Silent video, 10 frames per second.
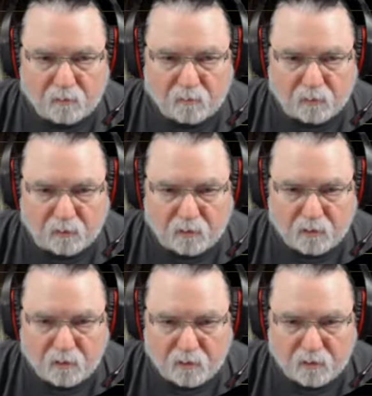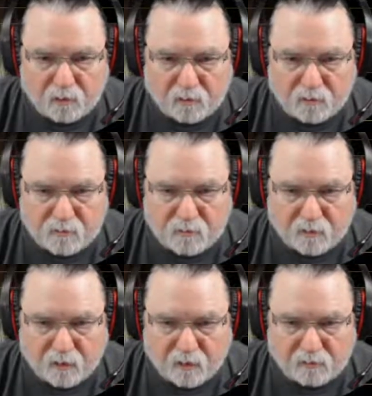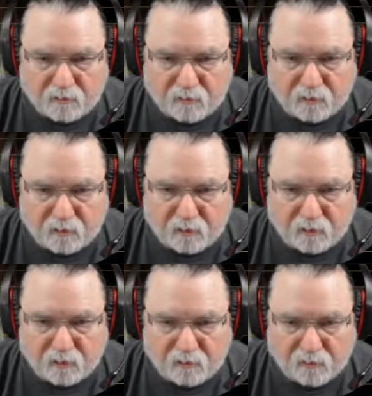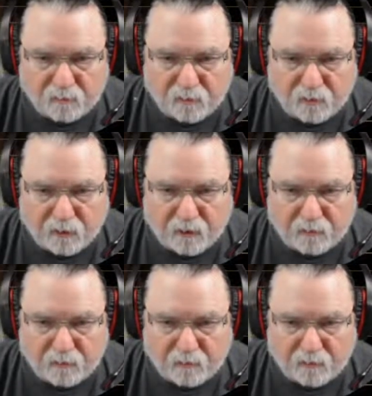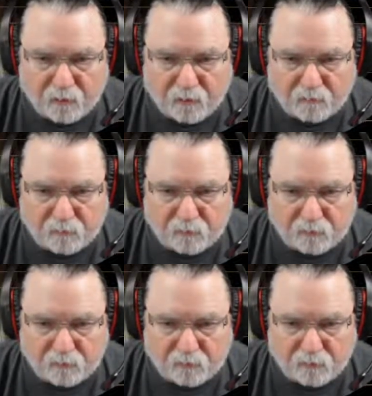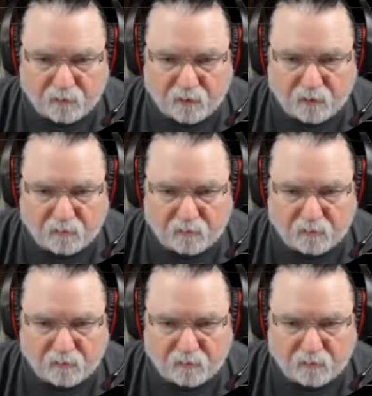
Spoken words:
because I see something I hadn't thought of until just now.